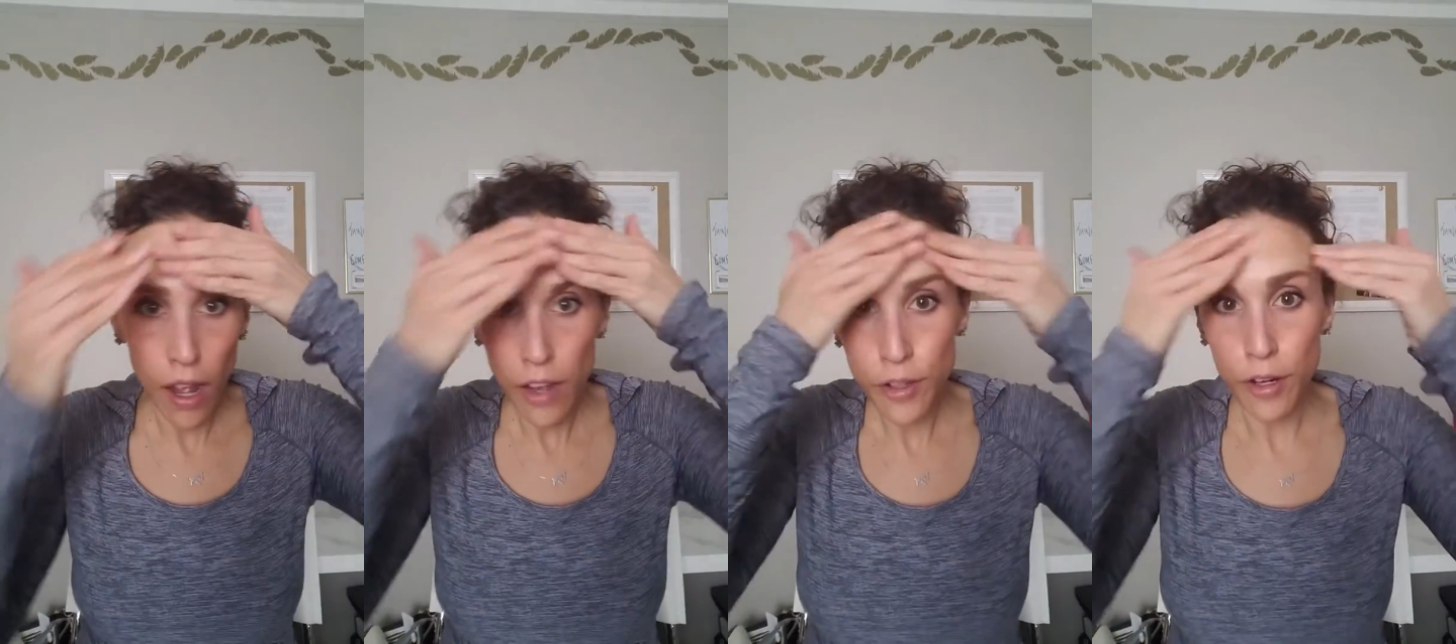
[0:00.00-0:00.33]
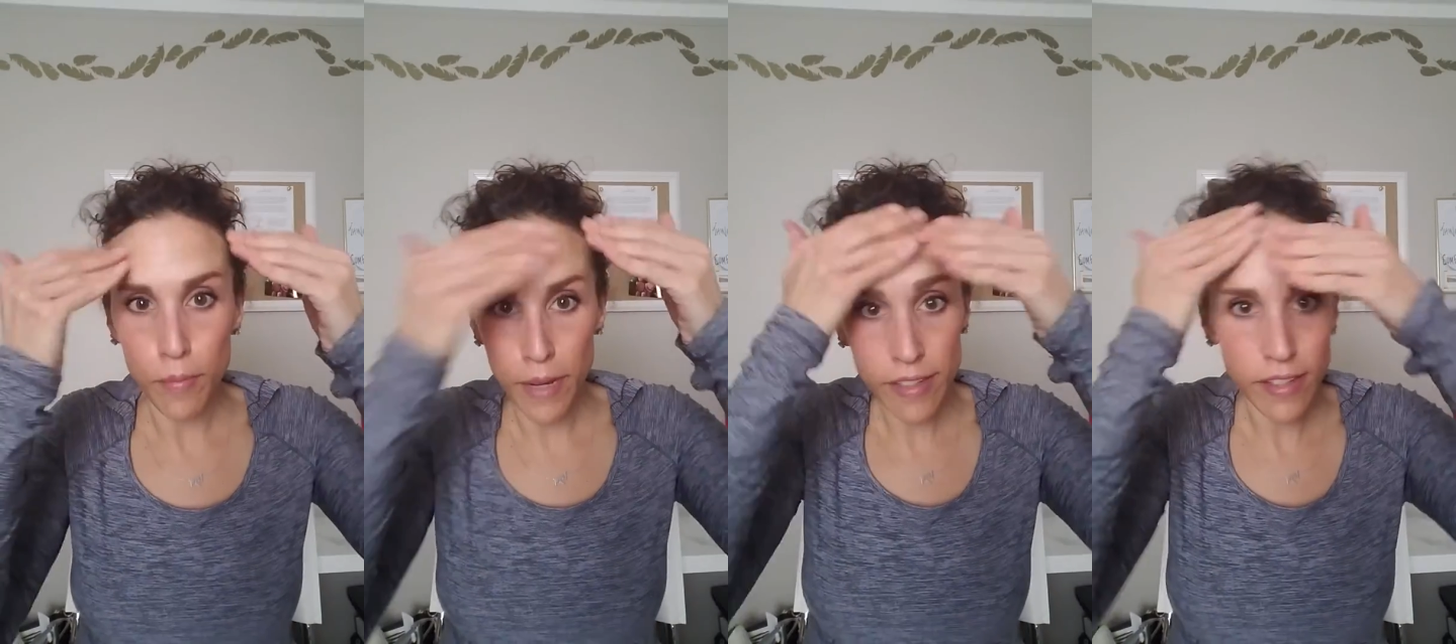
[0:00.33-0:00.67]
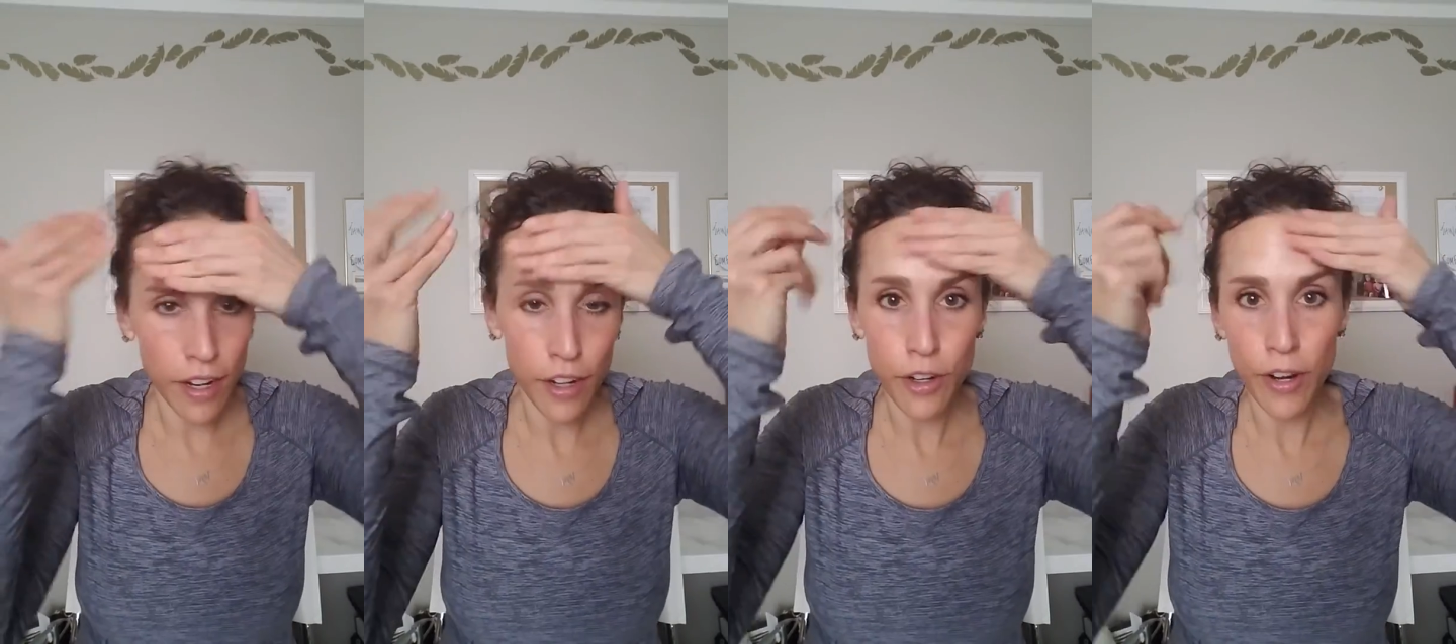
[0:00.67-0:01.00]
You could mix it
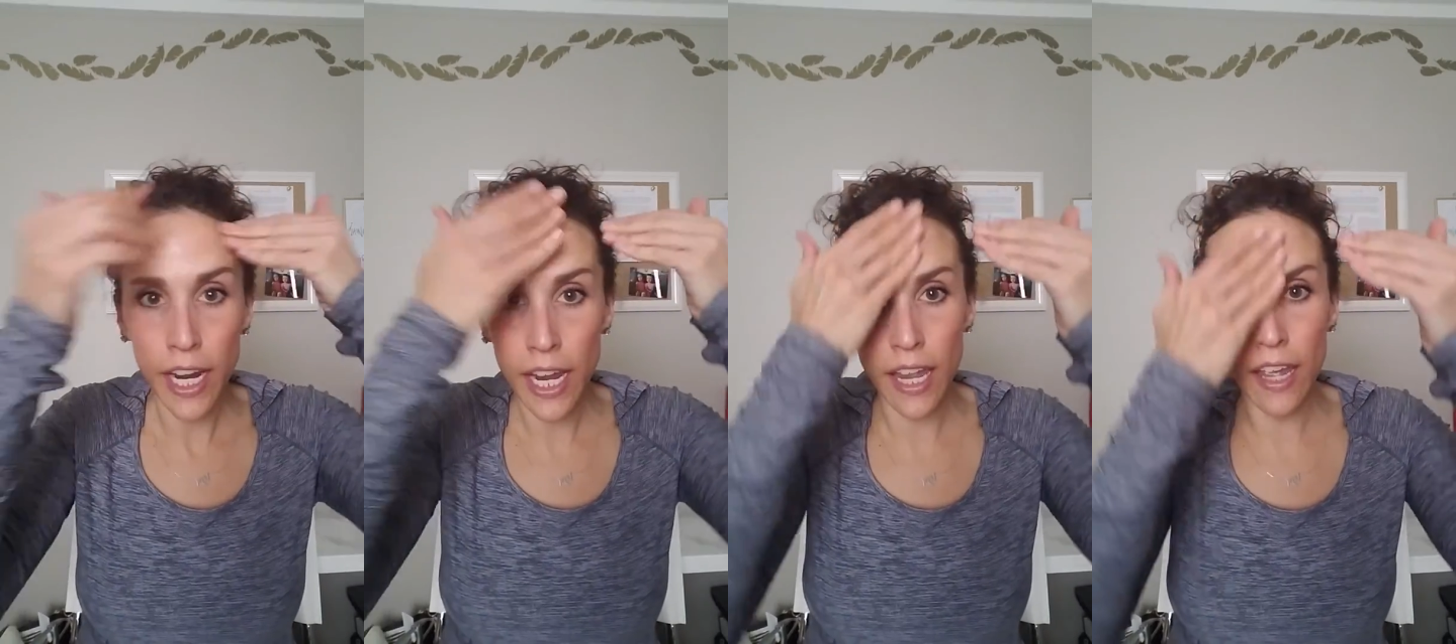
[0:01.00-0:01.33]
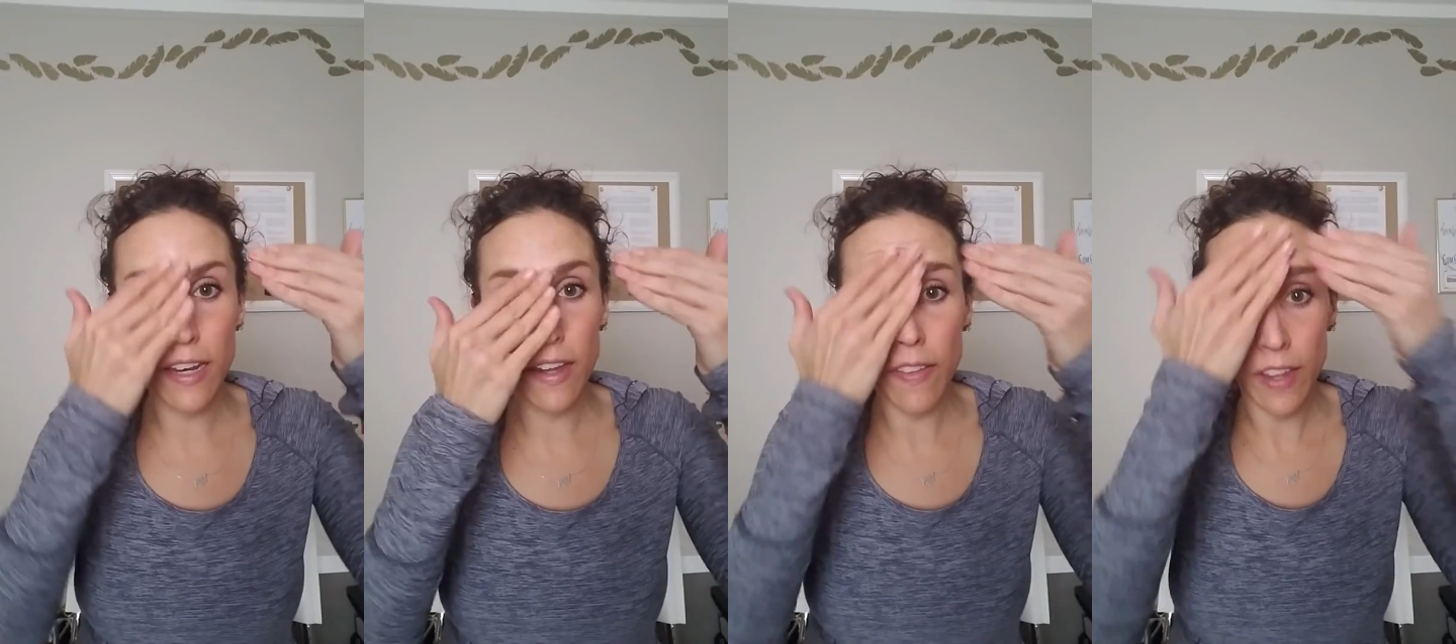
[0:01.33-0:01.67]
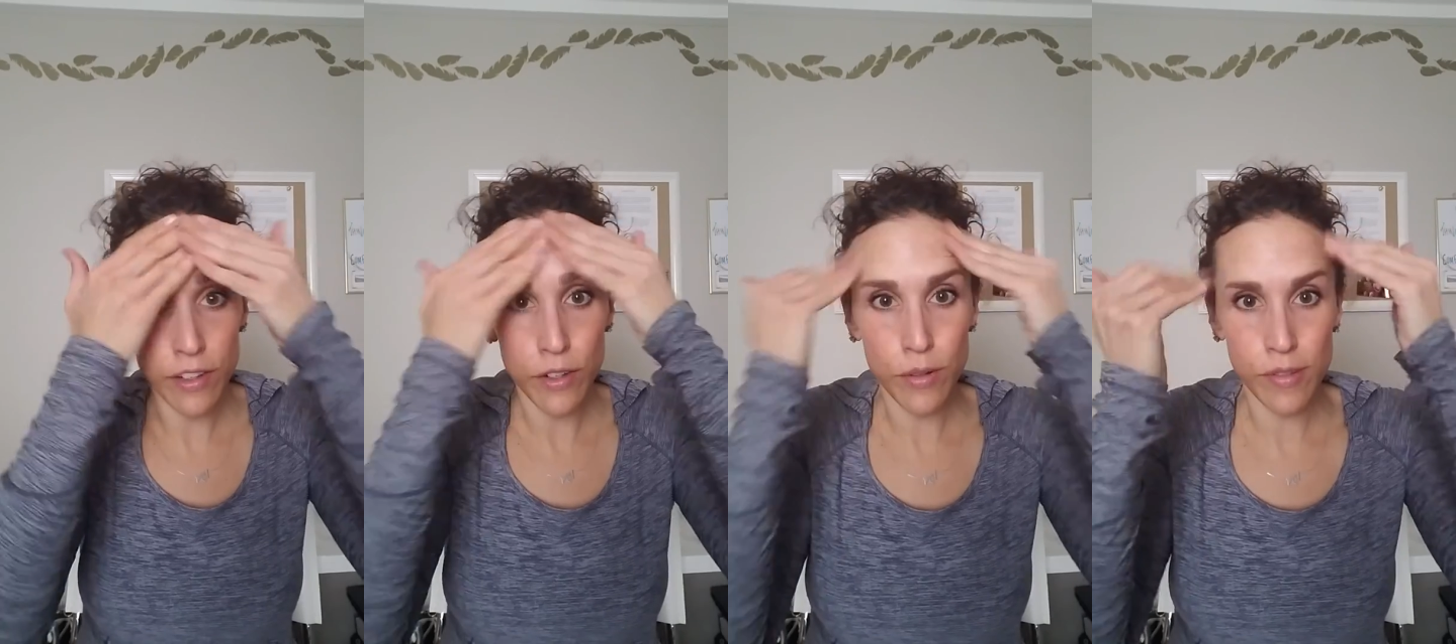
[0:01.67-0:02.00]
on your hand and
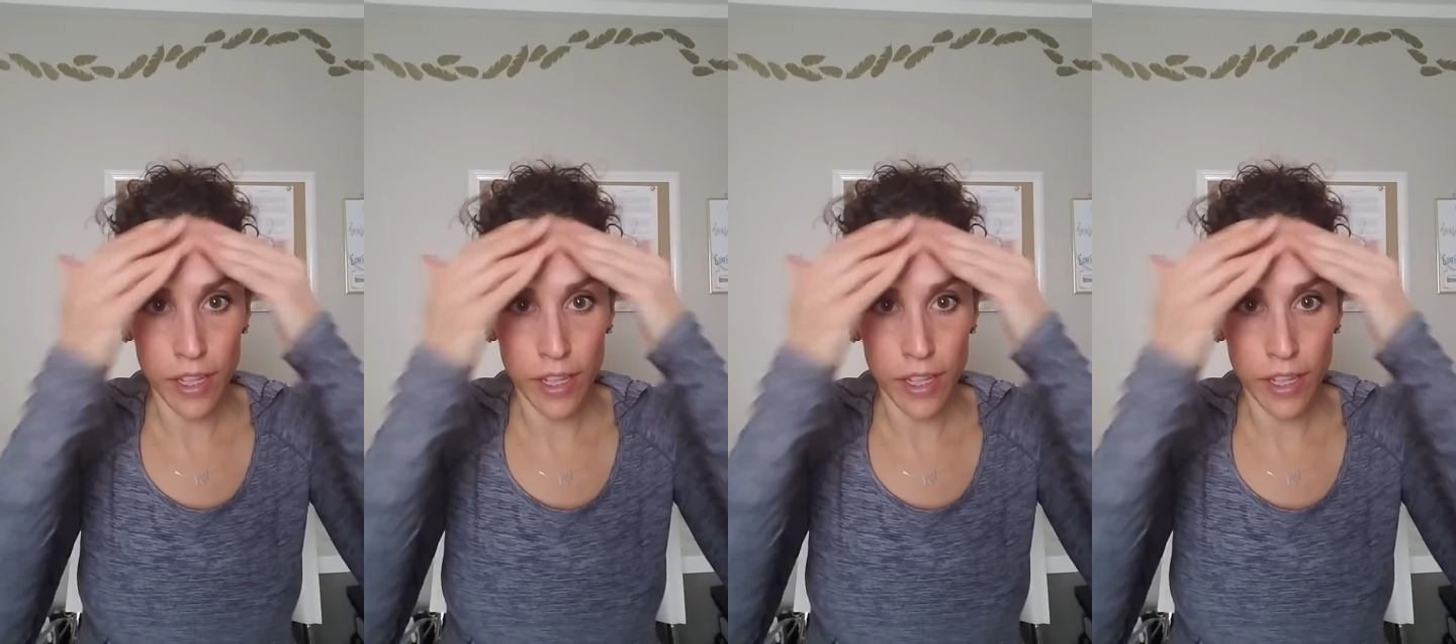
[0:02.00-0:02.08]
then use